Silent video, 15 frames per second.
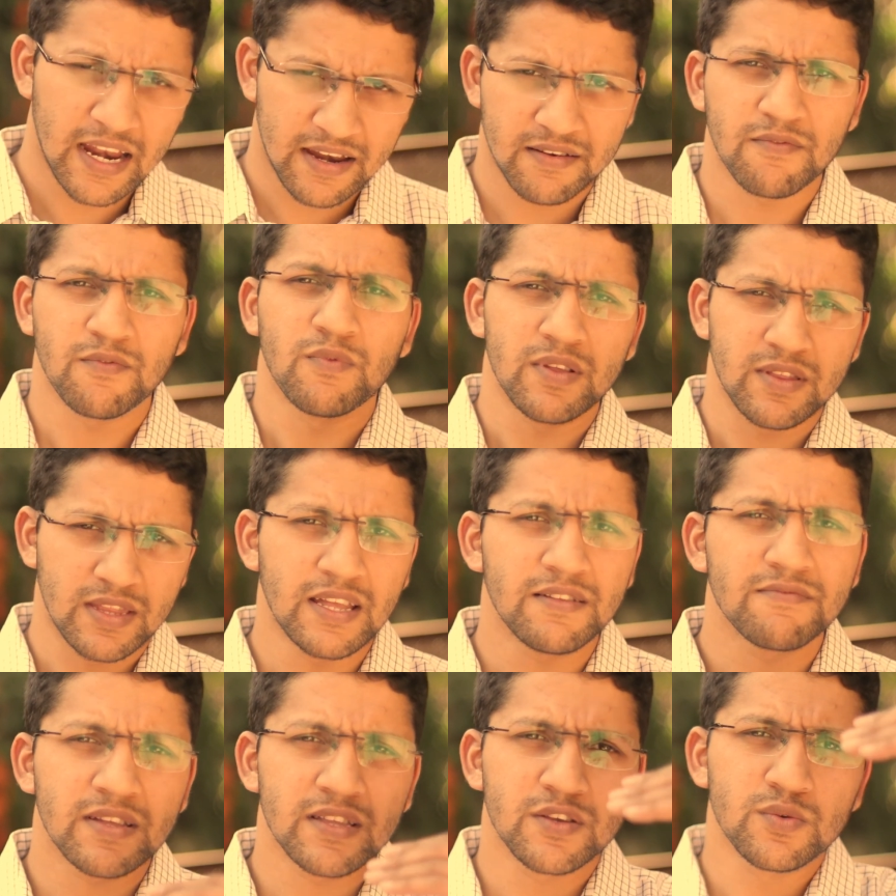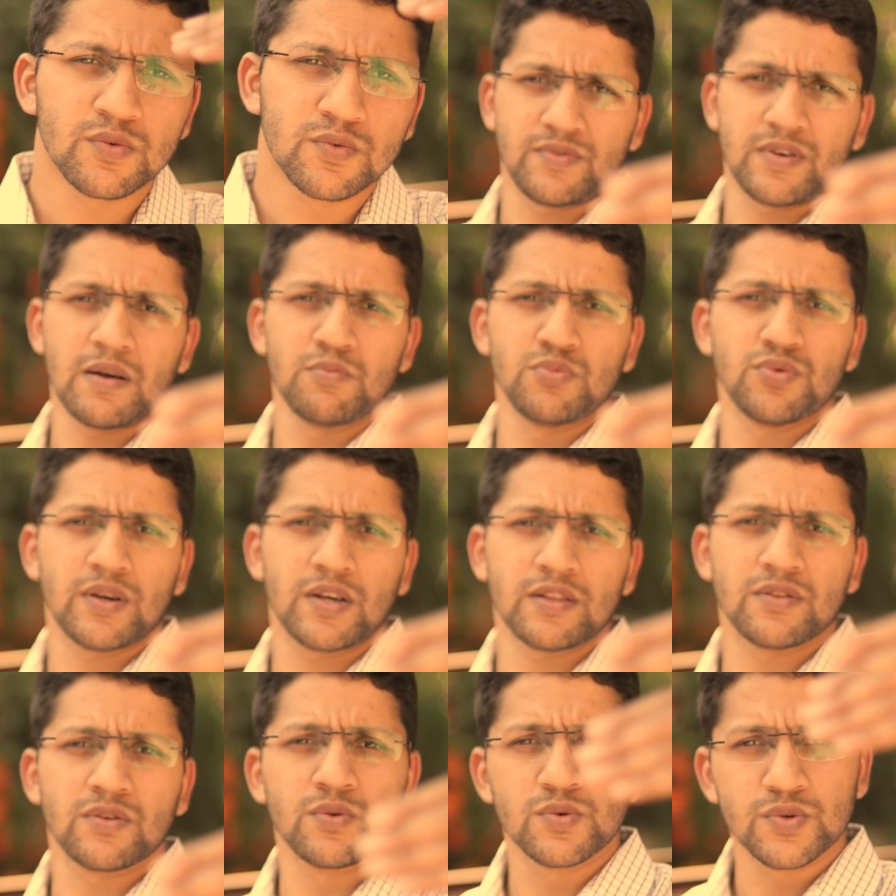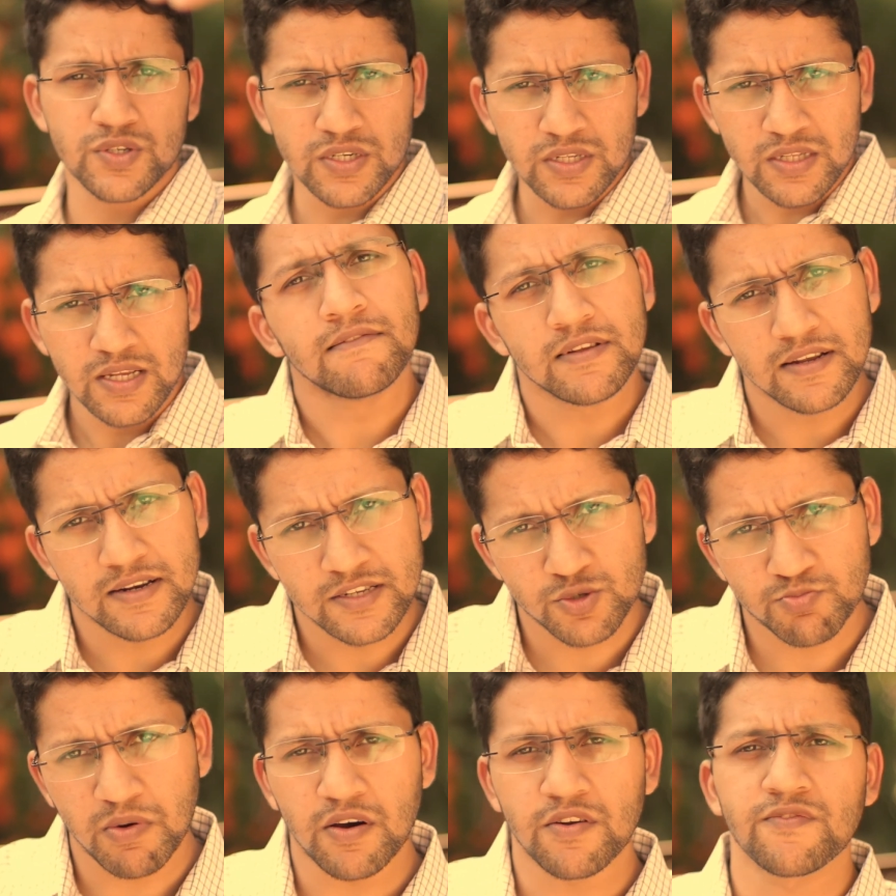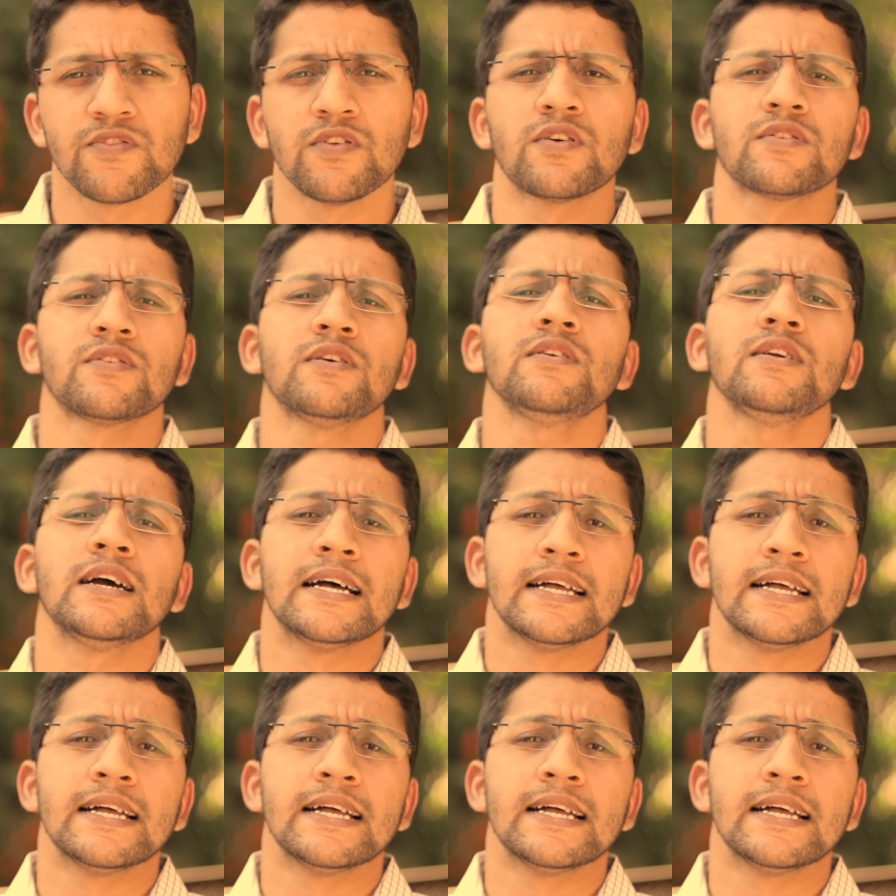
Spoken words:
And then when you come to a conclusion, whether it's powerful or not,